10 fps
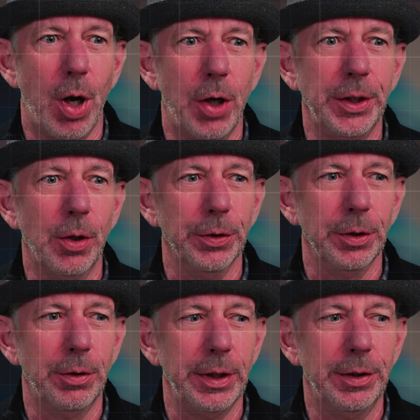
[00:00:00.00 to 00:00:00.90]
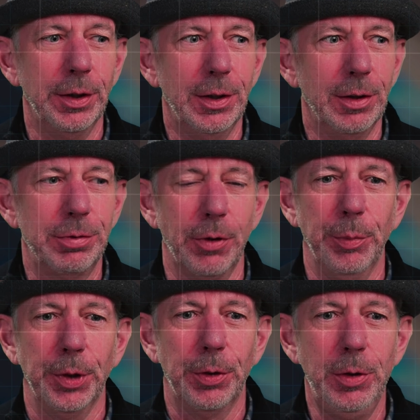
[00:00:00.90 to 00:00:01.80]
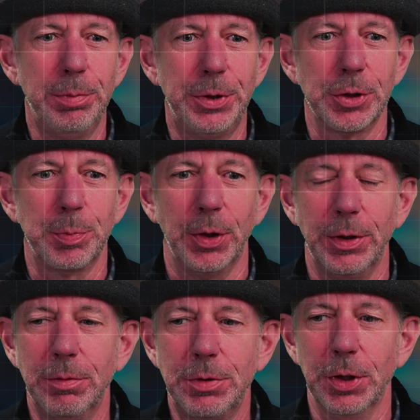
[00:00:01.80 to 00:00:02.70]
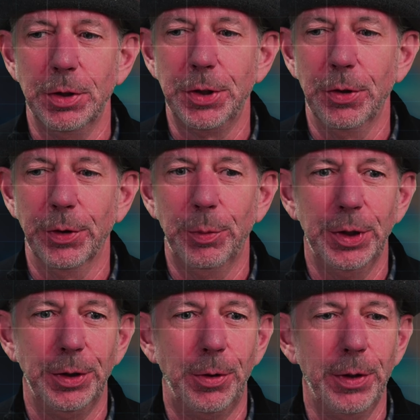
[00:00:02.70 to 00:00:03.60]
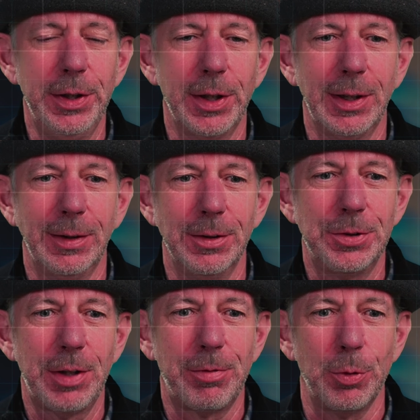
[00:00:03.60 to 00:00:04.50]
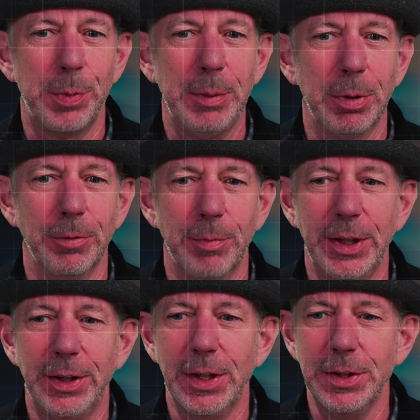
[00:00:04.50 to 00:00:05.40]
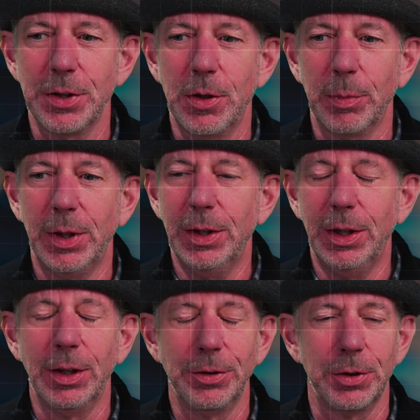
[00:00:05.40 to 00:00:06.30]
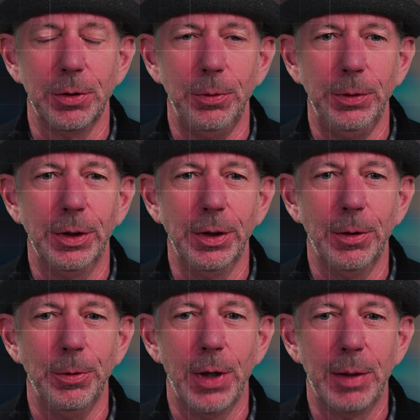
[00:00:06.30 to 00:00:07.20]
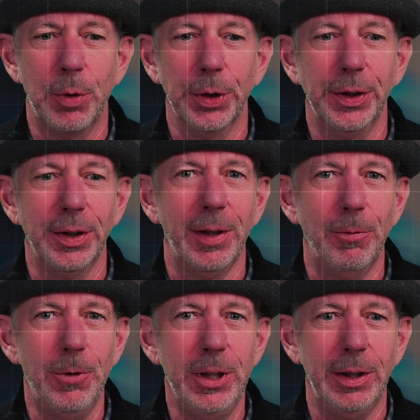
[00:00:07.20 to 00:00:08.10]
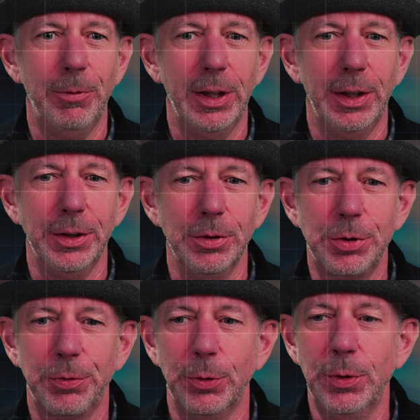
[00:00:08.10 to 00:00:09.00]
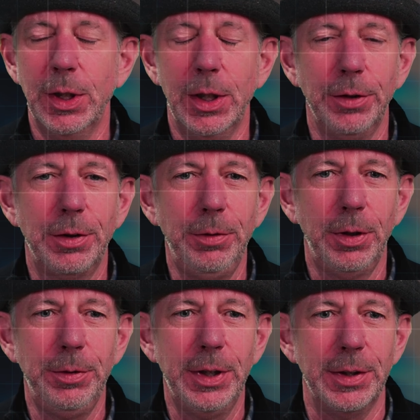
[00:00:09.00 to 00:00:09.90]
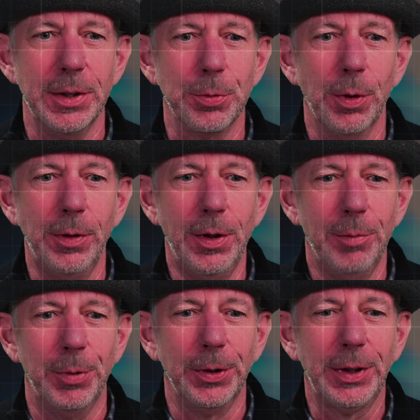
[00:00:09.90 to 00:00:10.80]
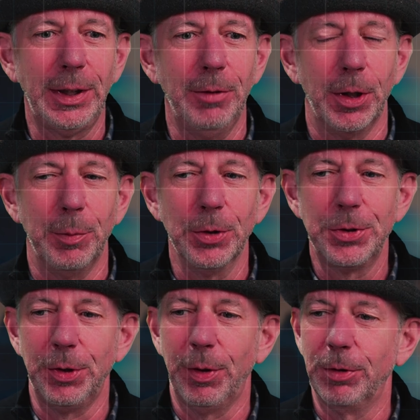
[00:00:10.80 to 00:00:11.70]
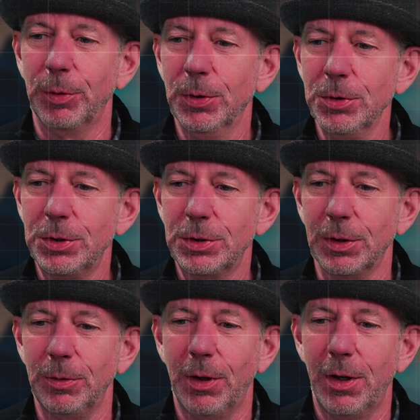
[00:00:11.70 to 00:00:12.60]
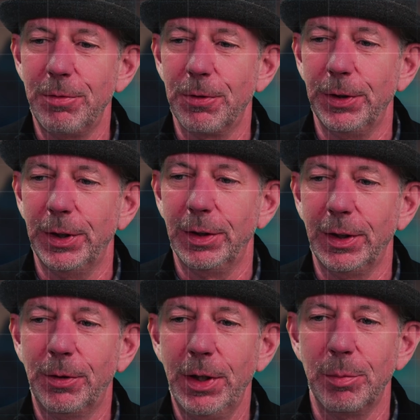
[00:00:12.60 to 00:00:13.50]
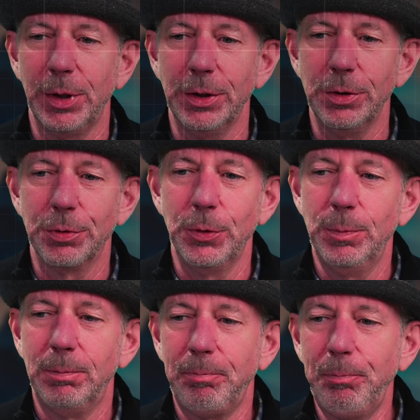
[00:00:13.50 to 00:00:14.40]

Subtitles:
I got the grid from the group just by searching on the word grid, and several people have made these up, so you can go and grab one. They're really, really useful. Don't know who did this one, but thank you very much, whoever it was. So I find it incredibly useful.